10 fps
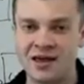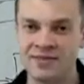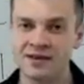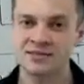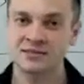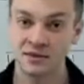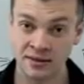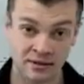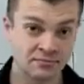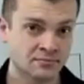and
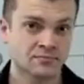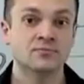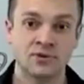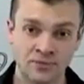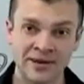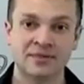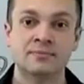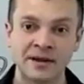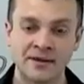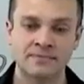then you make the
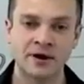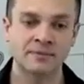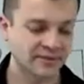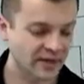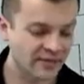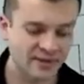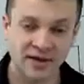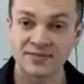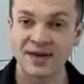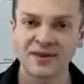money, right? But
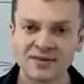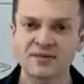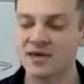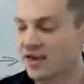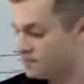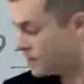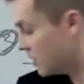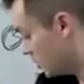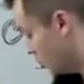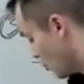at the end of the day,
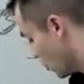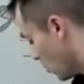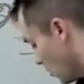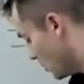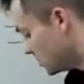your goal